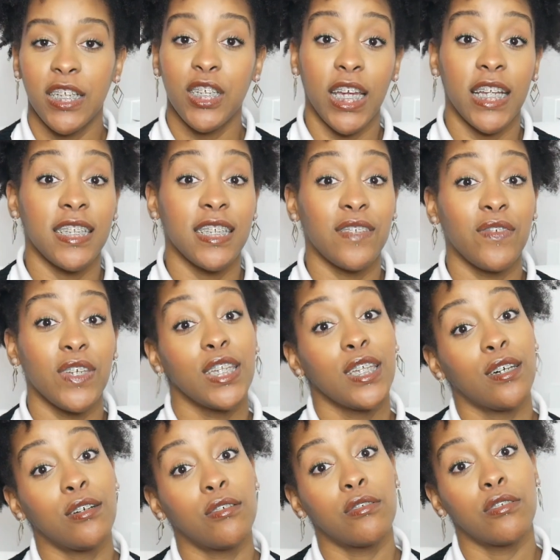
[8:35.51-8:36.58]
Share this
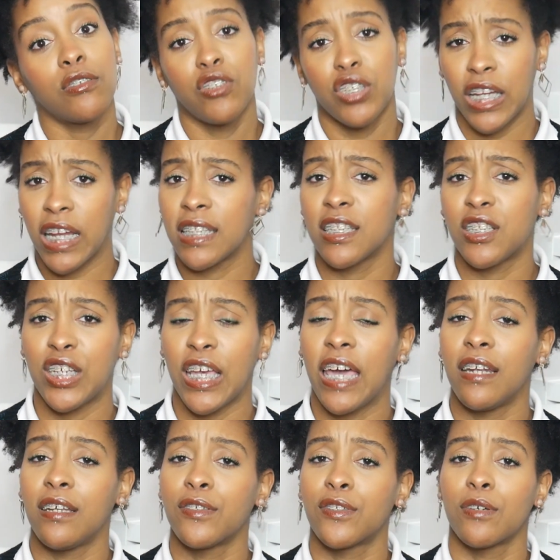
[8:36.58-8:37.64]
video, share the
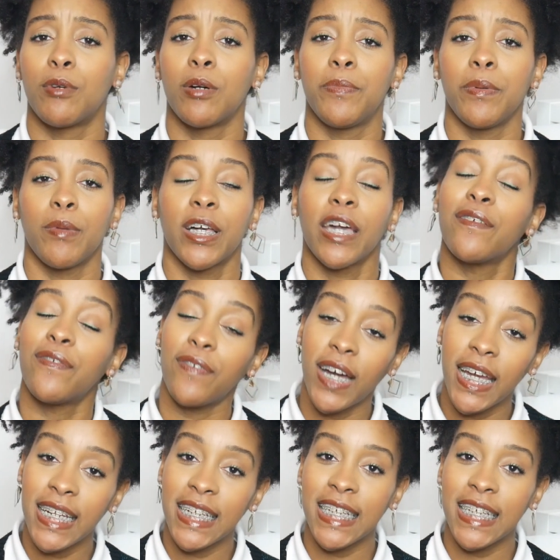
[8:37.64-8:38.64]
channel so more people can find